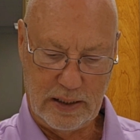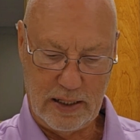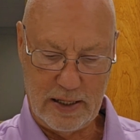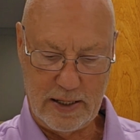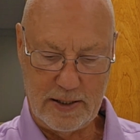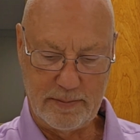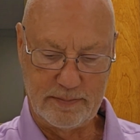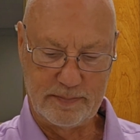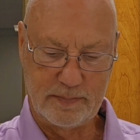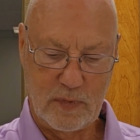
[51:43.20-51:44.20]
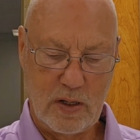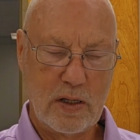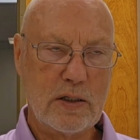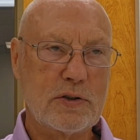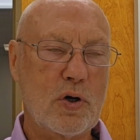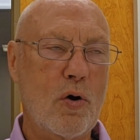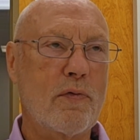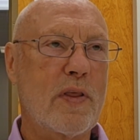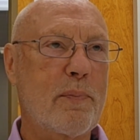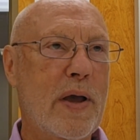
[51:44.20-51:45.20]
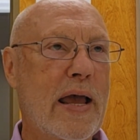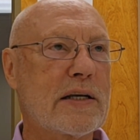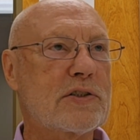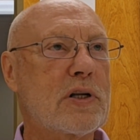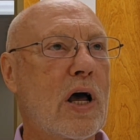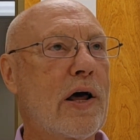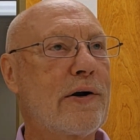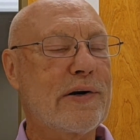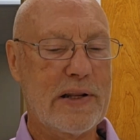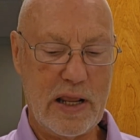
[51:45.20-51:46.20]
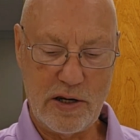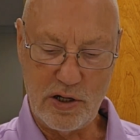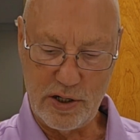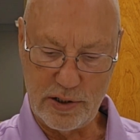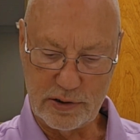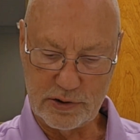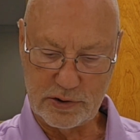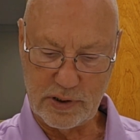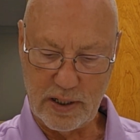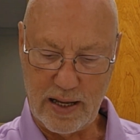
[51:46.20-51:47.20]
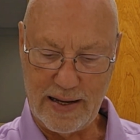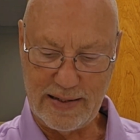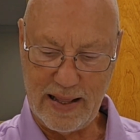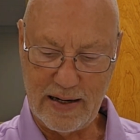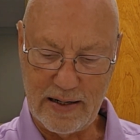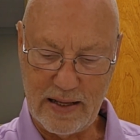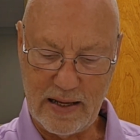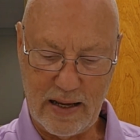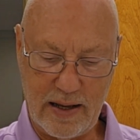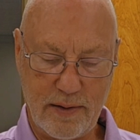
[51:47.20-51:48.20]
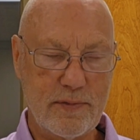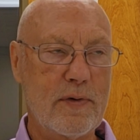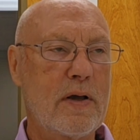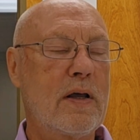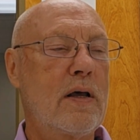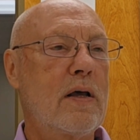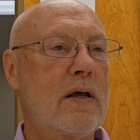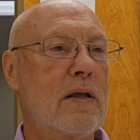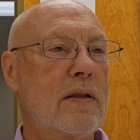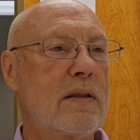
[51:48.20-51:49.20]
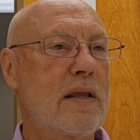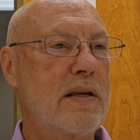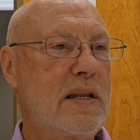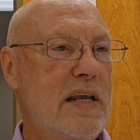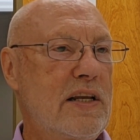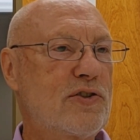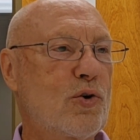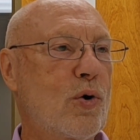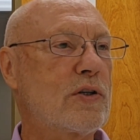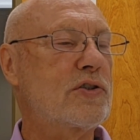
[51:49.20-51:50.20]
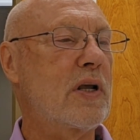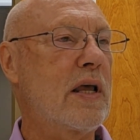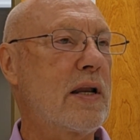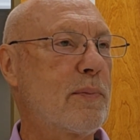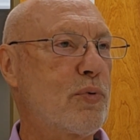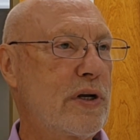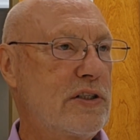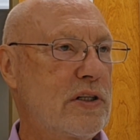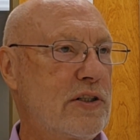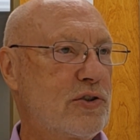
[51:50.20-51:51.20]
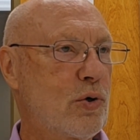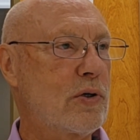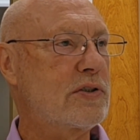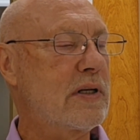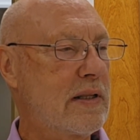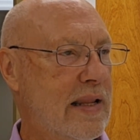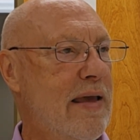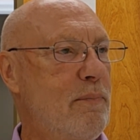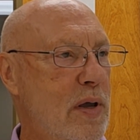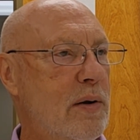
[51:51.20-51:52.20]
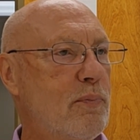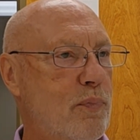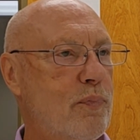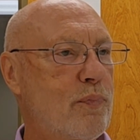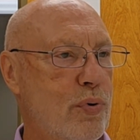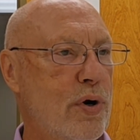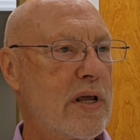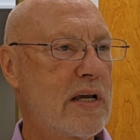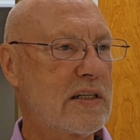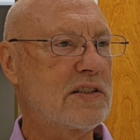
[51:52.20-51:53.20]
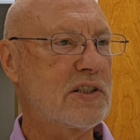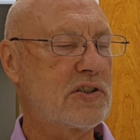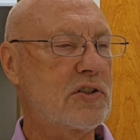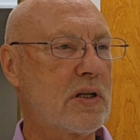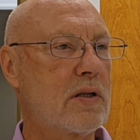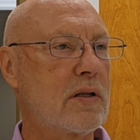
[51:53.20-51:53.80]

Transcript: So over the past 110 years, the identity of the D source and the priestly source, they've been pretty consistent.